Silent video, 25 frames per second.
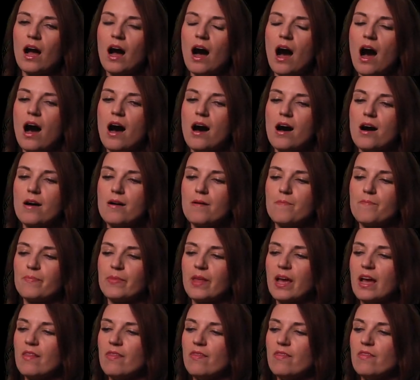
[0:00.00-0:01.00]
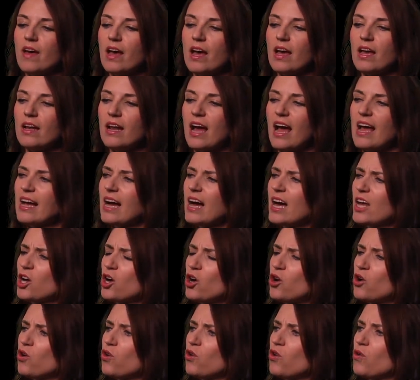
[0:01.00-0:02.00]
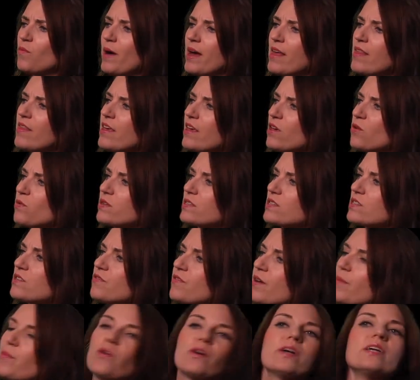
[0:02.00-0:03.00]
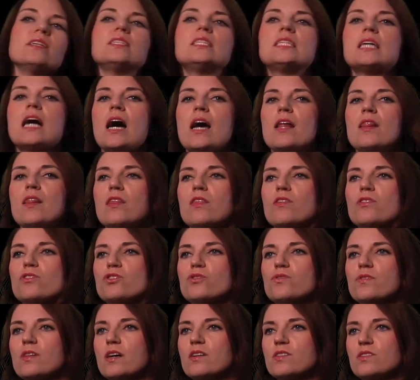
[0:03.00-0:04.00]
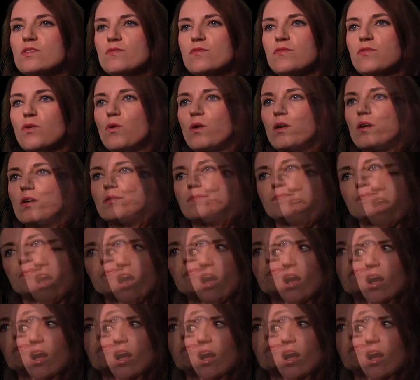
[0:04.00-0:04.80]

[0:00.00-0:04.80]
And then I got home, I think it was February 10th, 2004.